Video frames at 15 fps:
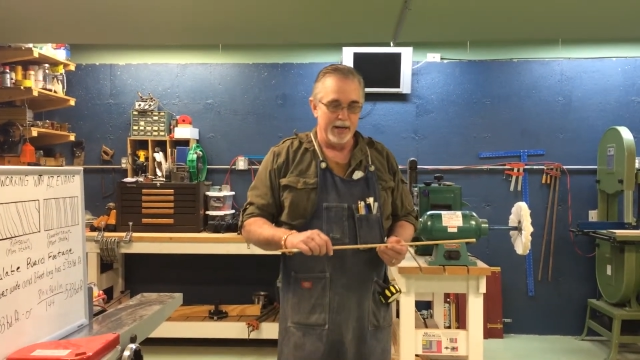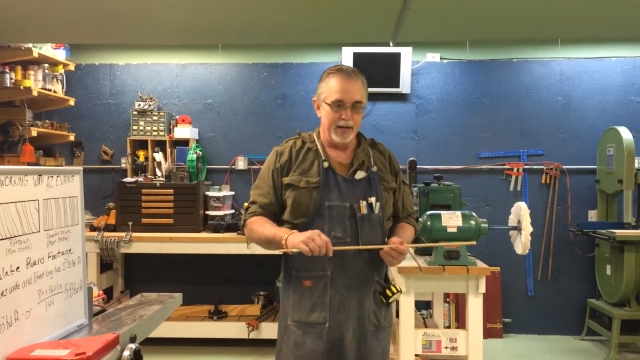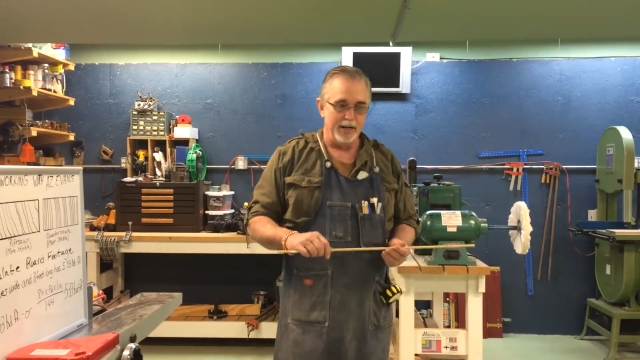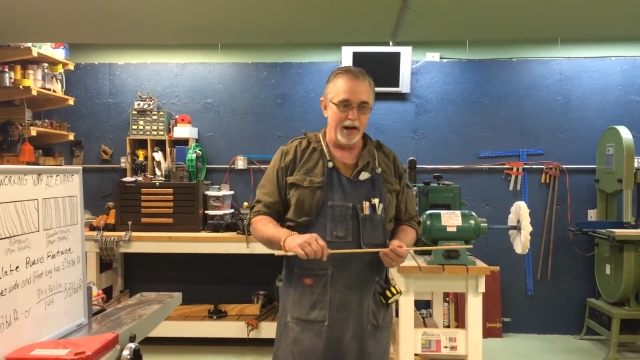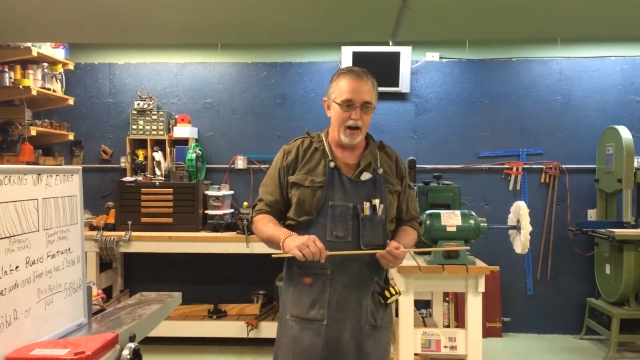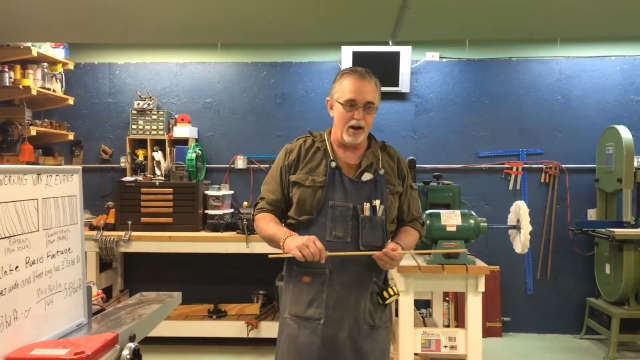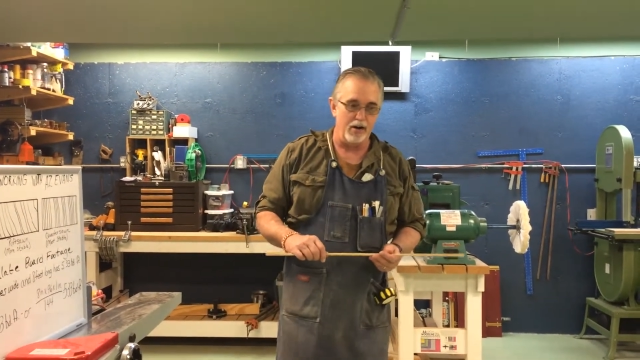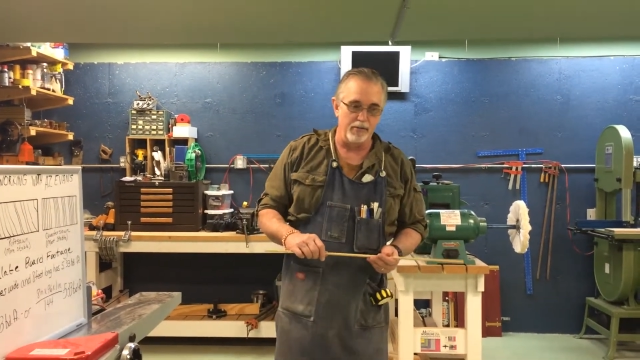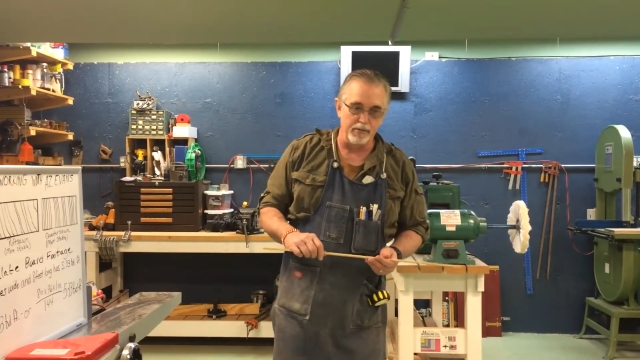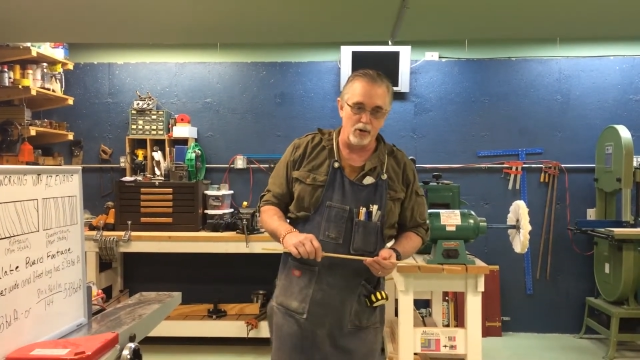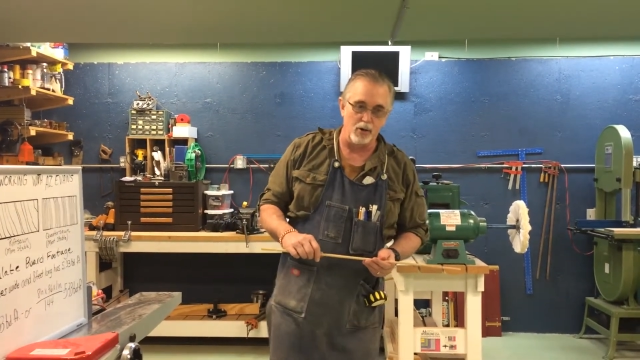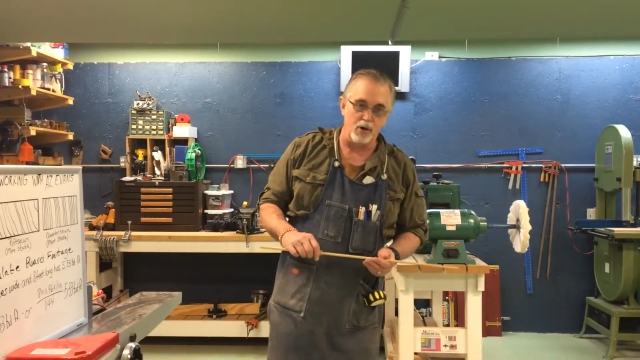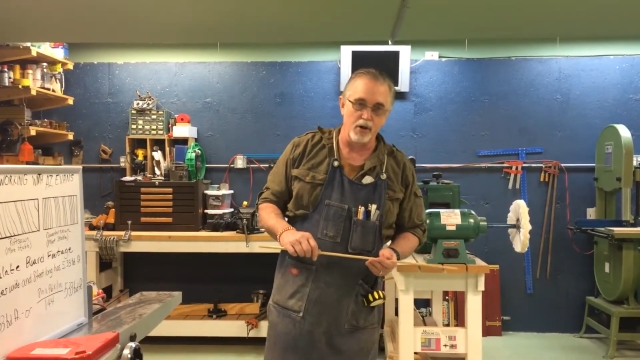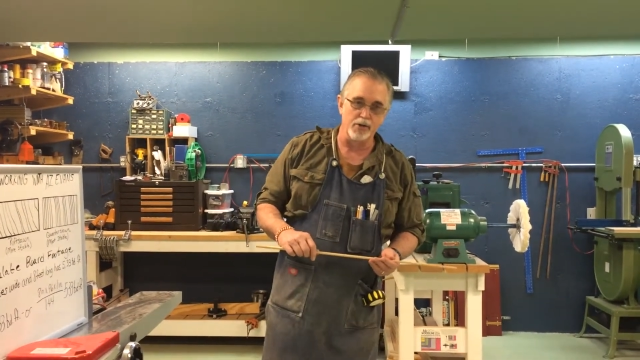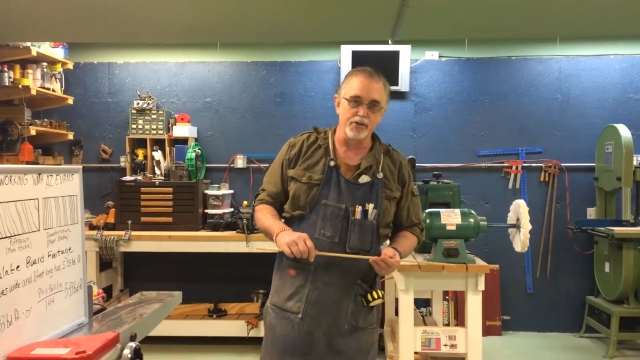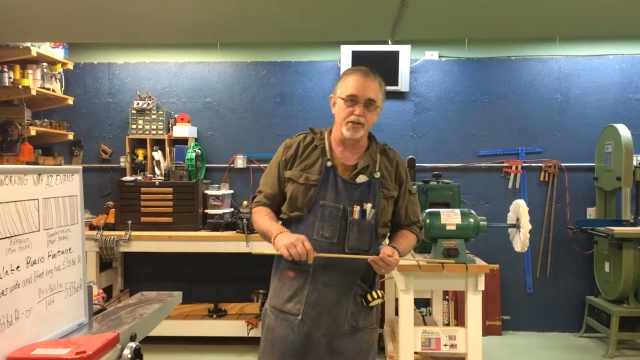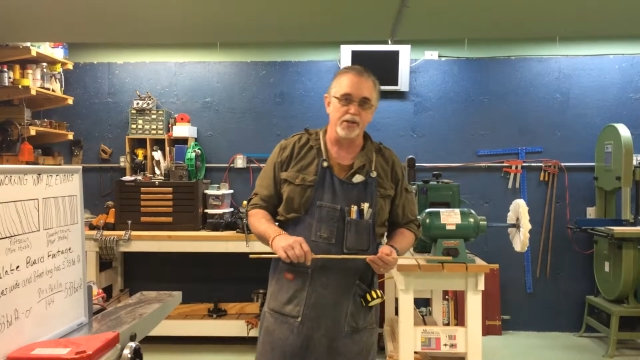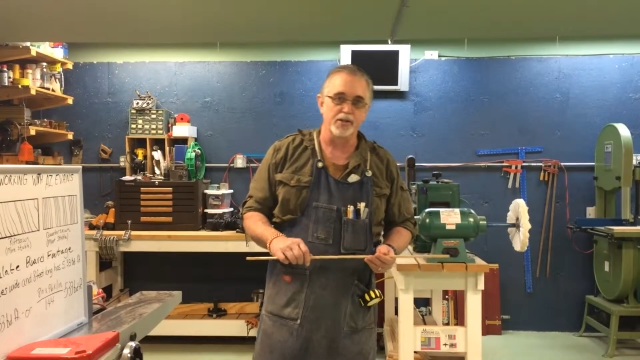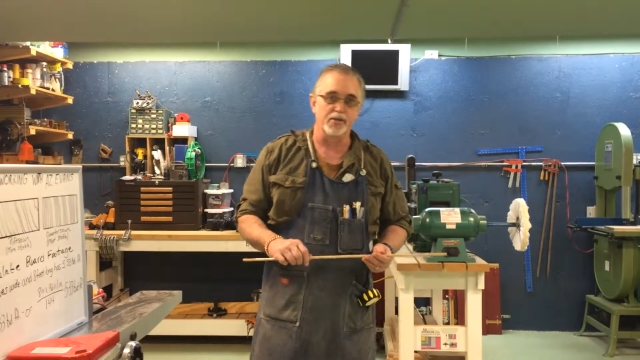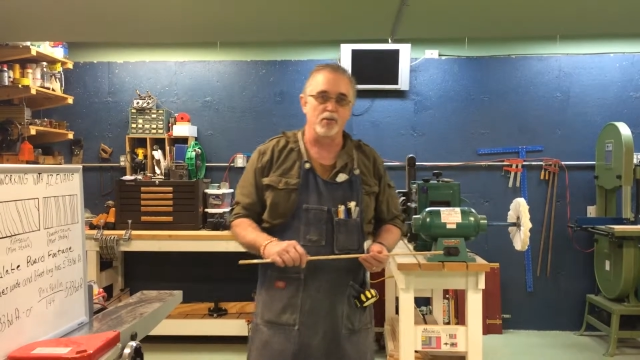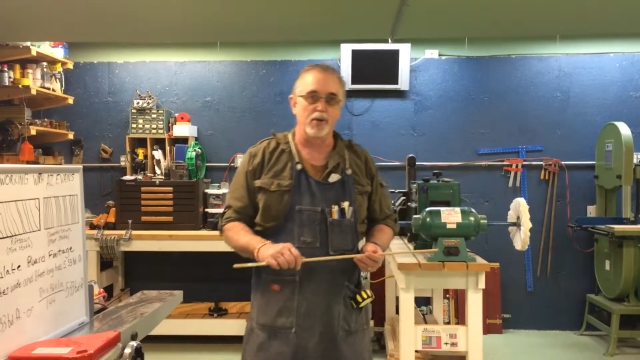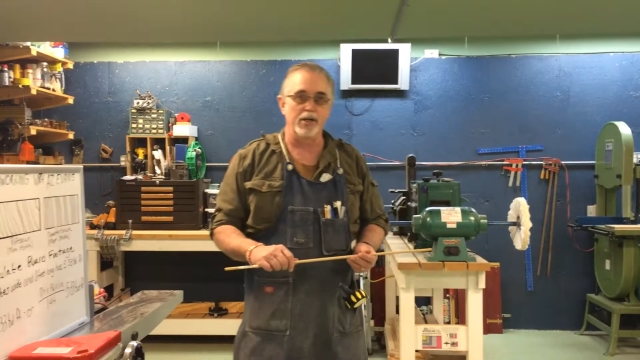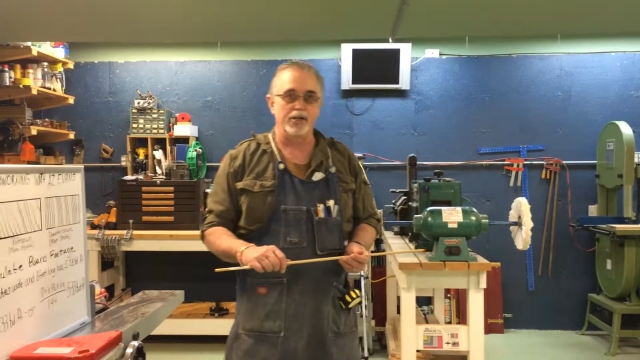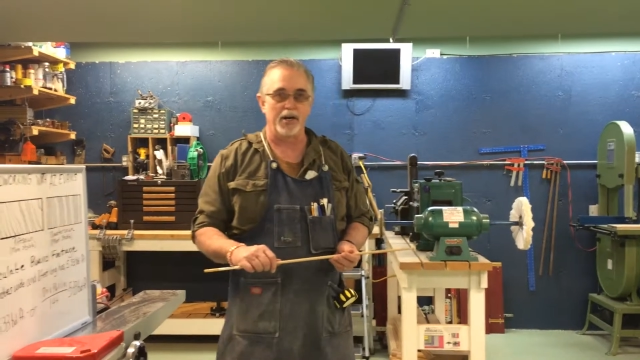Now, of course, as we